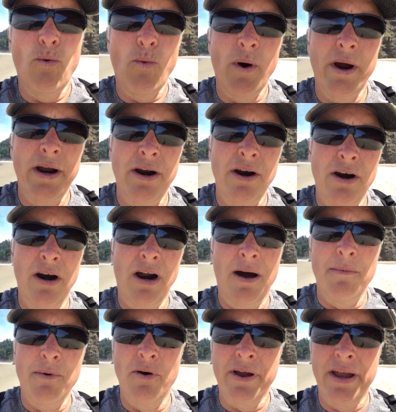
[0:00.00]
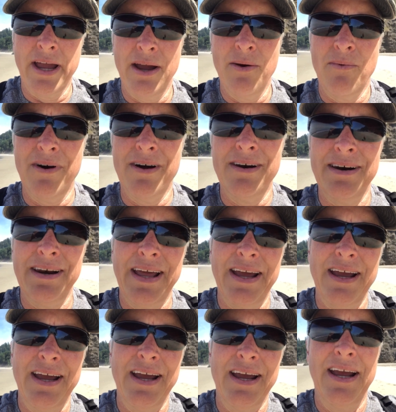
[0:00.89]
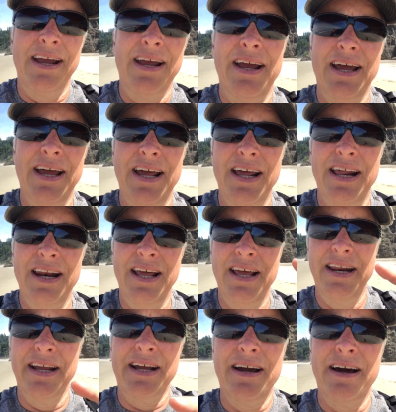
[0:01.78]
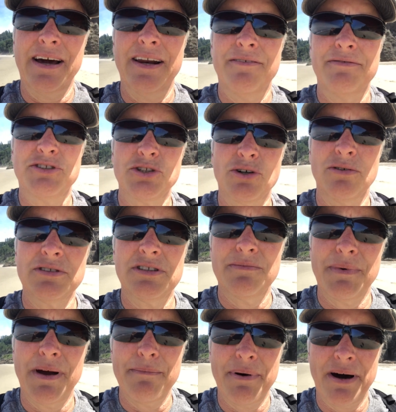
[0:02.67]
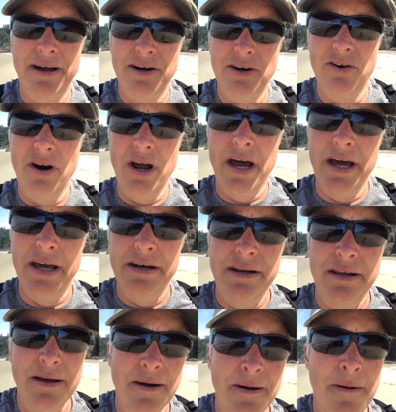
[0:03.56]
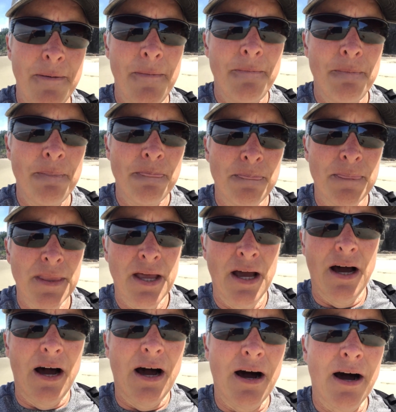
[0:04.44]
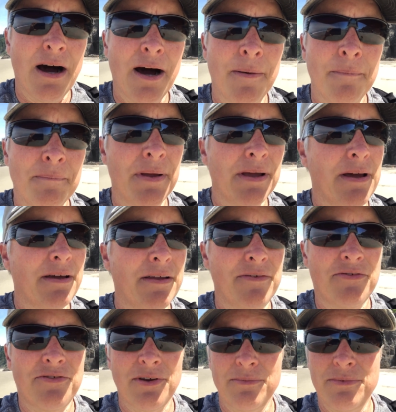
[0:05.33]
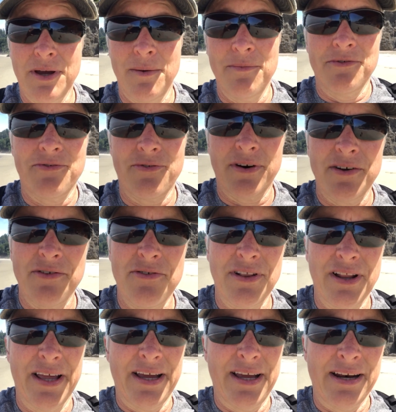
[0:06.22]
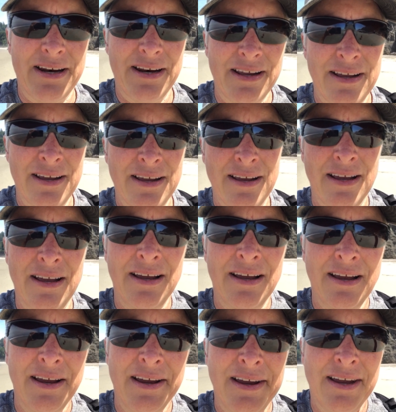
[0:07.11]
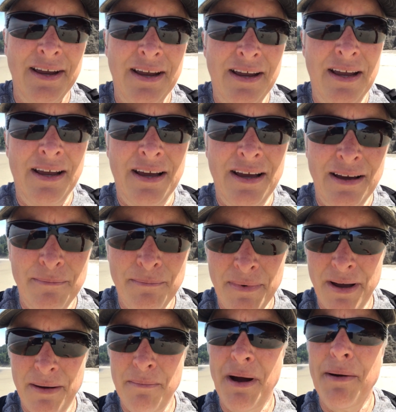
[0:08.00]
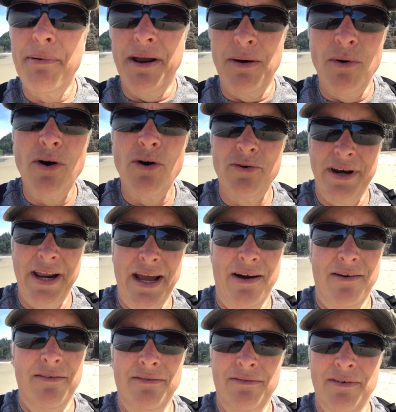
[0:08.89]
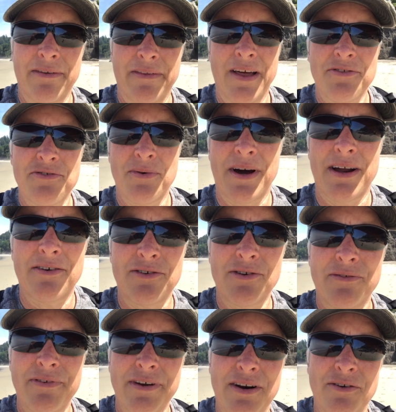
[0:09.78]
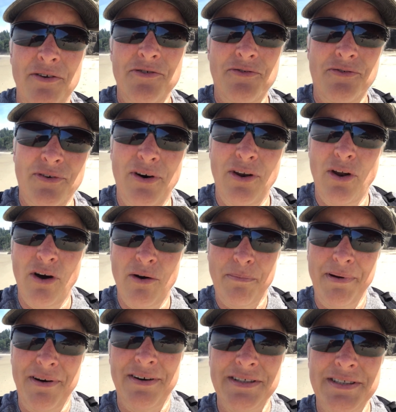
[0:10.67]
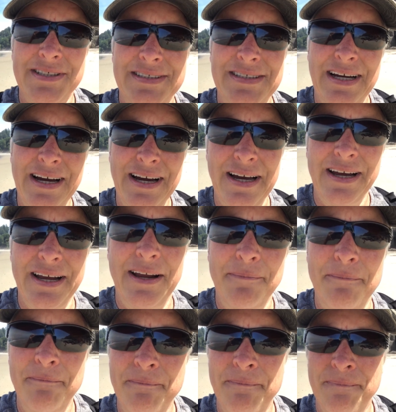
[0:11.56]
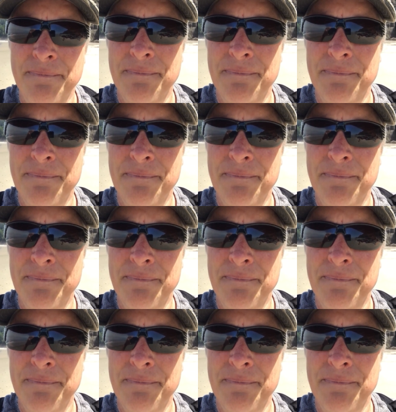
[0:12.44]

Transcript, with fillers: where I'm okay one day and any kind of jolt to my body or head, um, sometimes very slight, my, my brain will go down and that's why I don't do videos for long periods of time